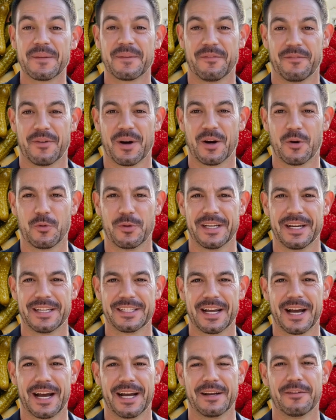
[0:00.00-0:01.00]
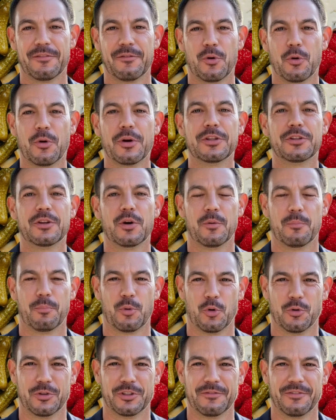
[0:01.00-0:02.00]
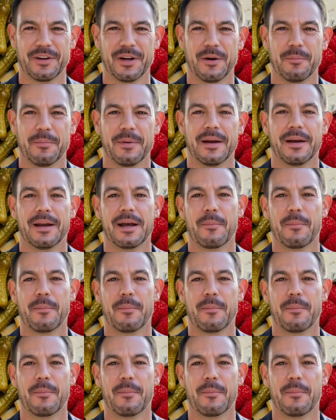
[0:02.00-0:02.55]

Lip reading: Following a diet focused on bone development